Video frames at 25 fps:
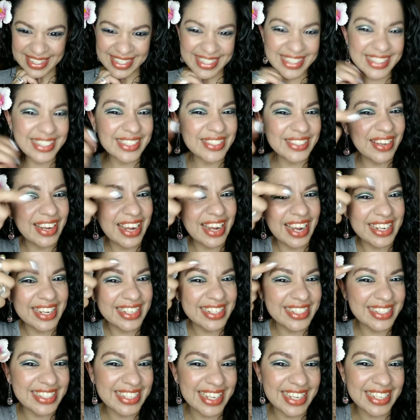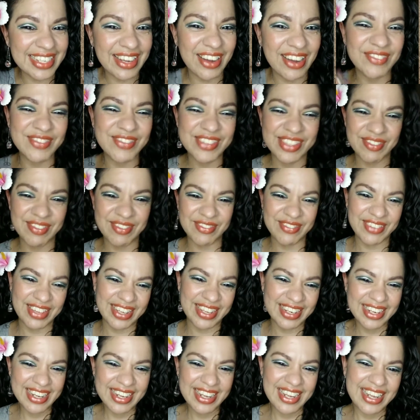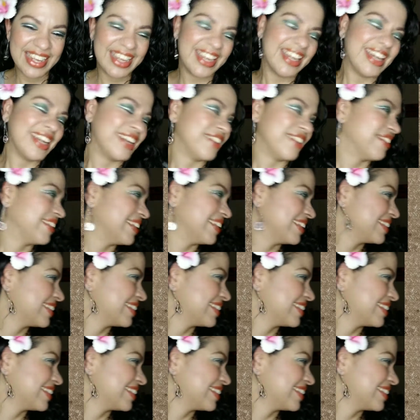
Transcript: so I had to take off some of it. Anyways,